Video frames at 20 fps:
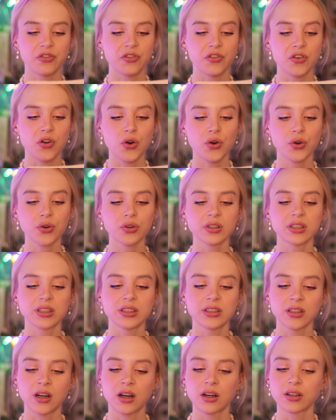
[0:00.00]
four
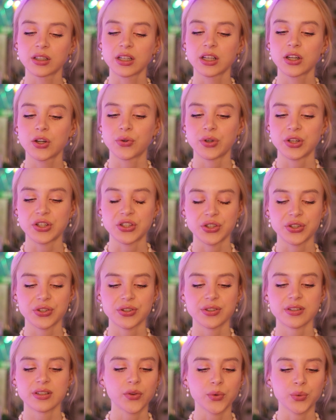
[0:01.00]
dark
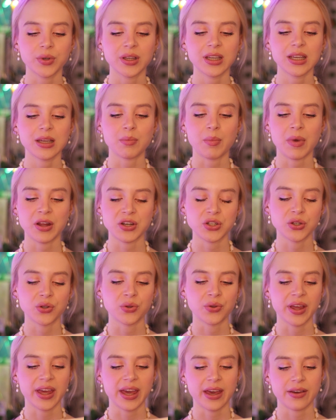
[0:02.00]
creatures, three
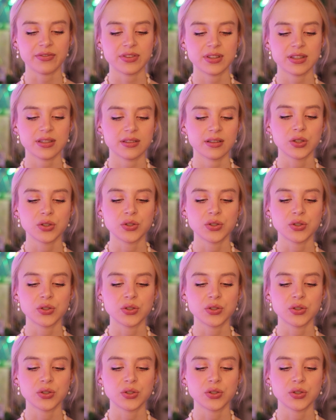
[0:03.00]
magical gifts,